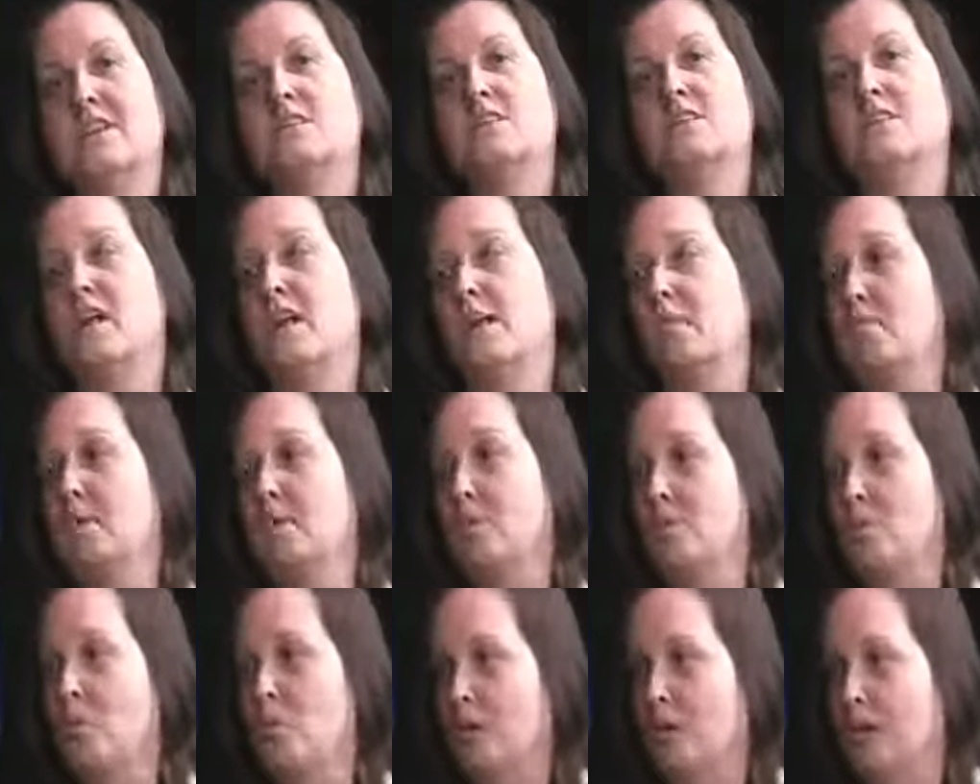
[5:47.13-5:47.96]
So not a
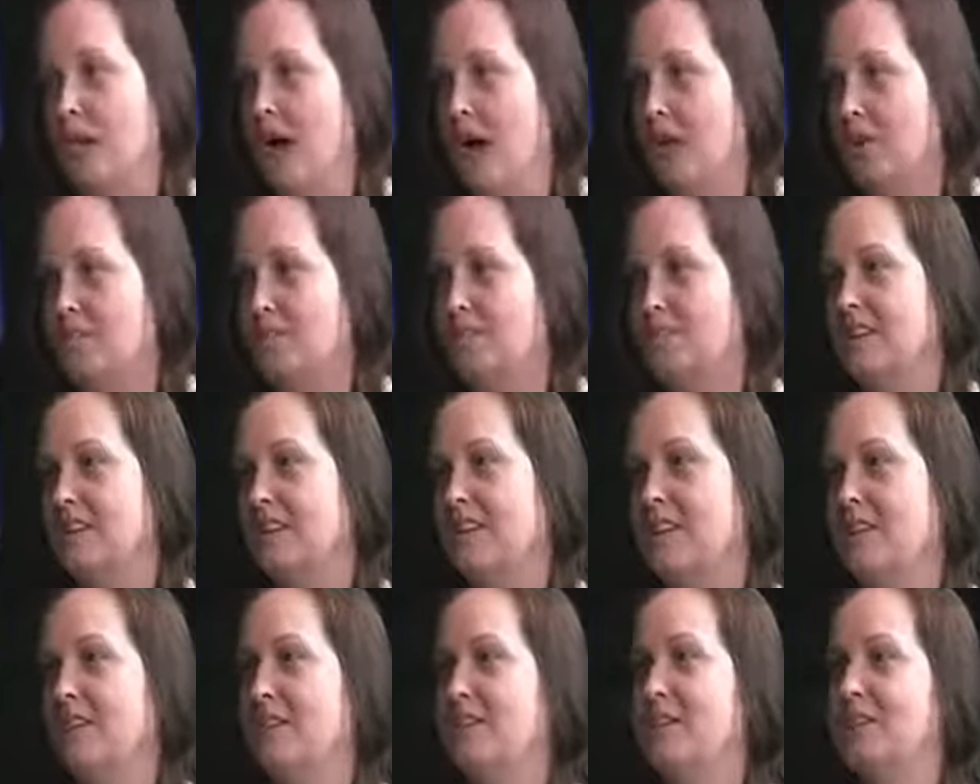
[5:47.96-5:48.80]
big porterhouse
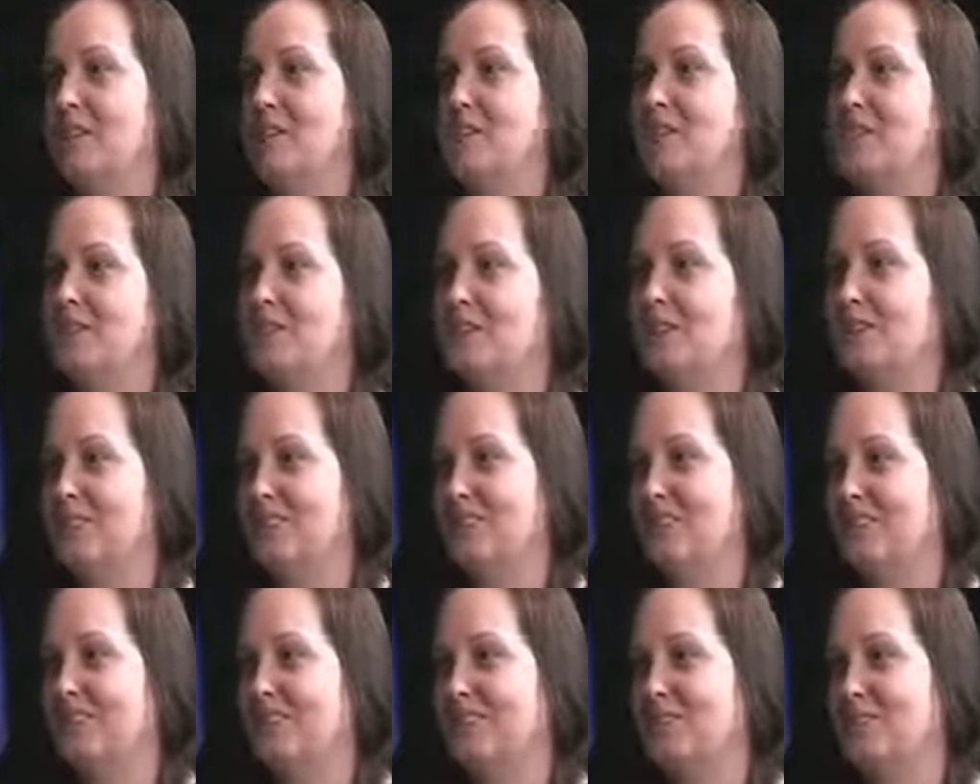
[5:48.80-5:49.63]
steak, which
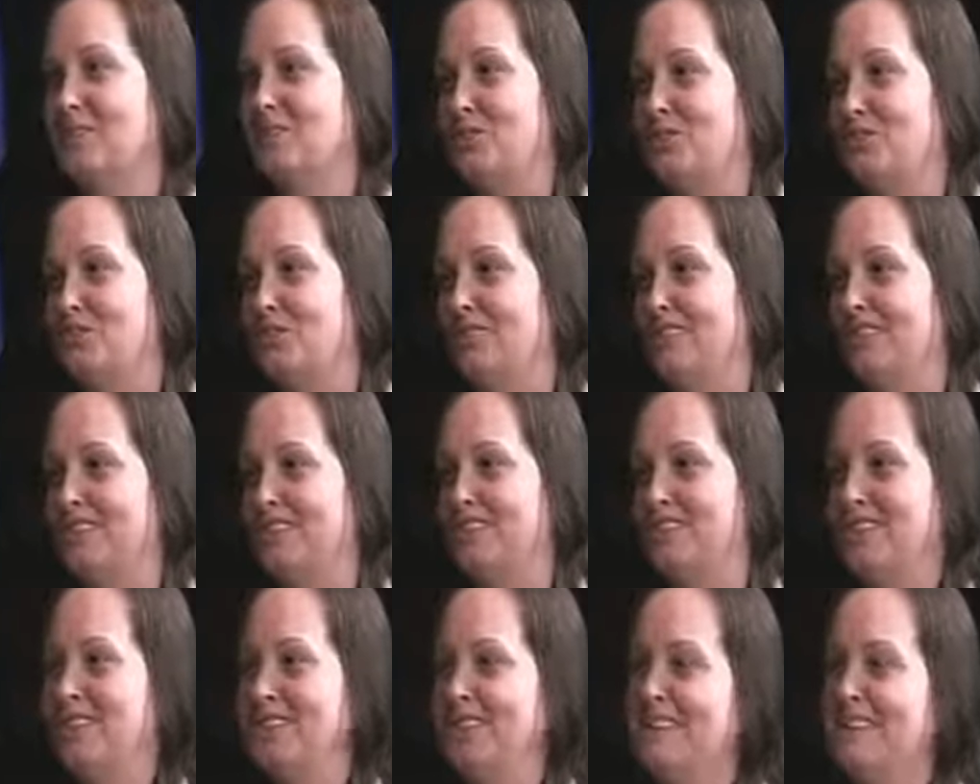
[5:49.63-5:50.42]
is nice and juicy,